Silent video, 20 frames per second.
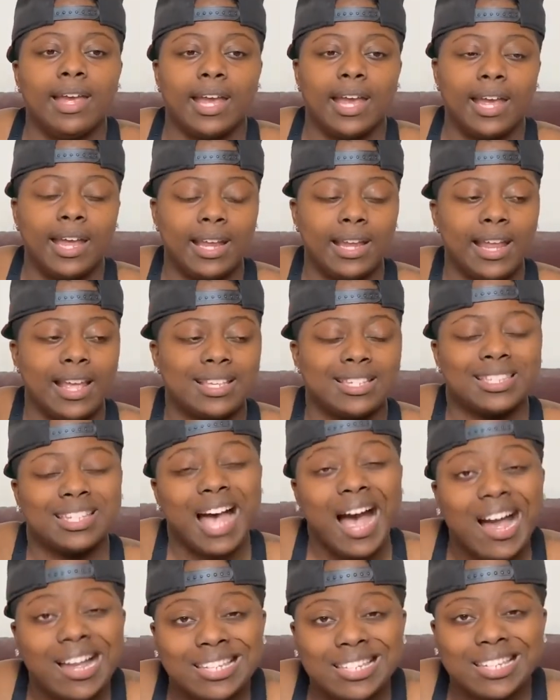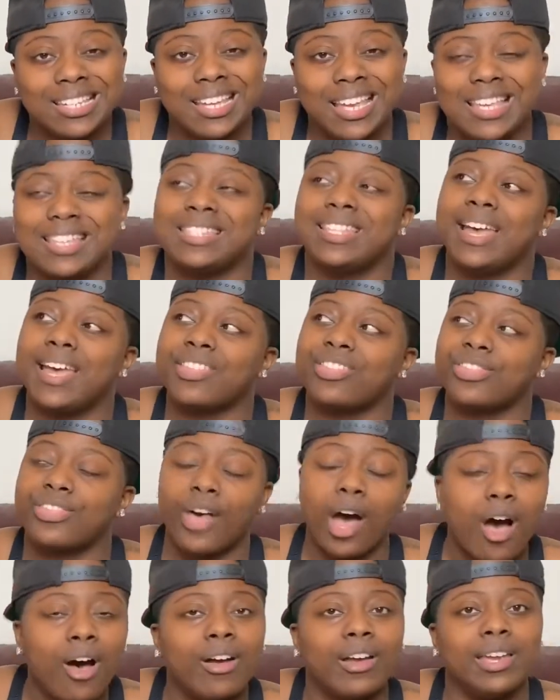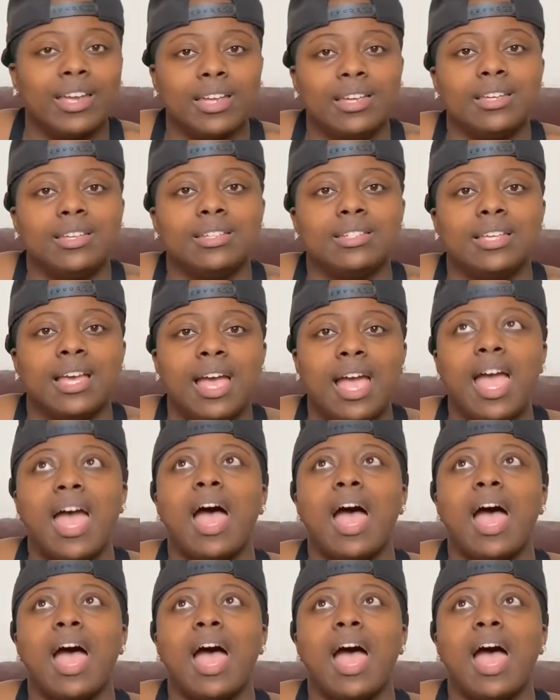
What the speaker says: And as toxic as that thought is,